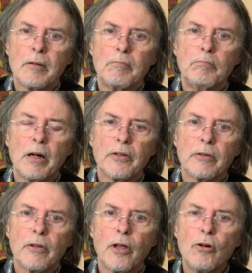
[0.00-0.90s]
but
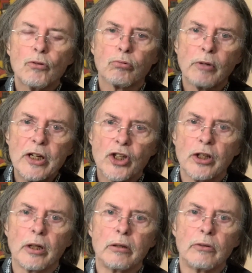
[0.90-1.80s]
those
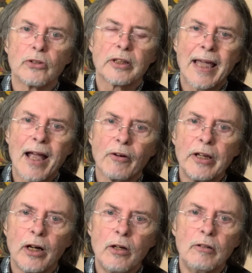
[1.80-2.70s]
ratios carry
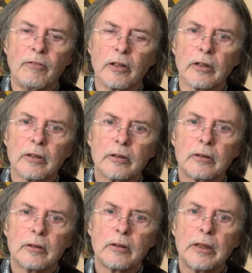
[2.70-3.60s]
over
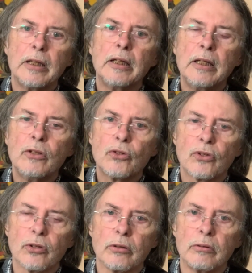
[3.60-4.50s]

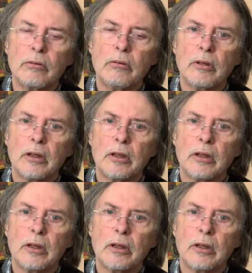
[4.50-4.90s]
into